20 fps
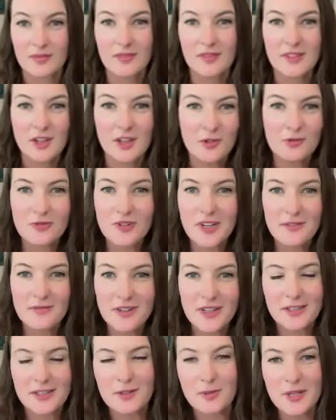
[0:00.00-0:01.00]
reinvent the
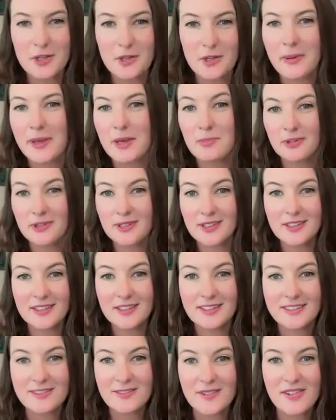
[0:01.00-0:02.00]
wheel, people.
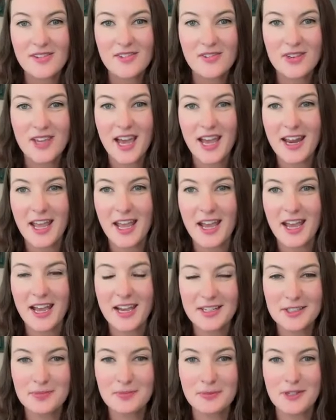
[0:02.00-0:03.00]
We've got
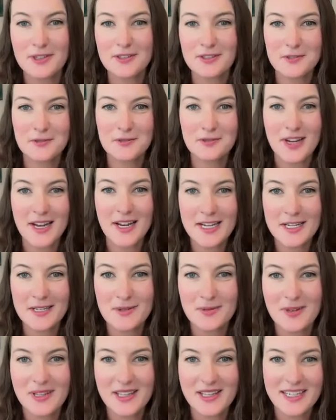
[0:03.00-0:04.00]
experts ready and
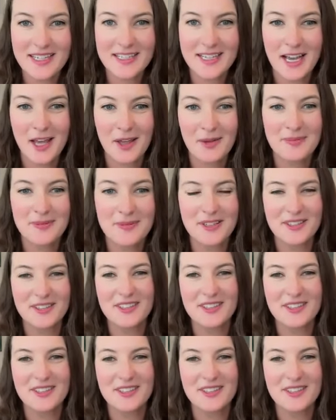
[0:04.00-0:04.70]
willing to help you.